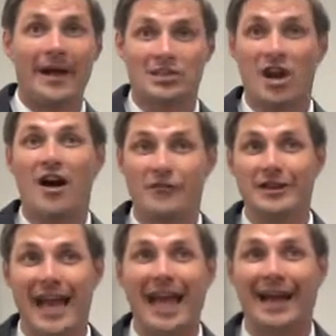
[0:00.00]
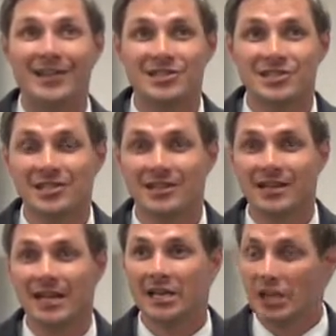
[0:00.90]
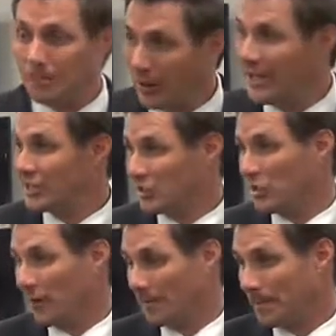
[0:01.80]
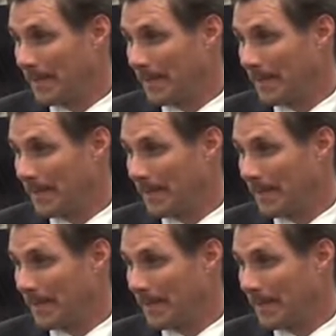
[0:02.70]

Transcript: as often as you please to.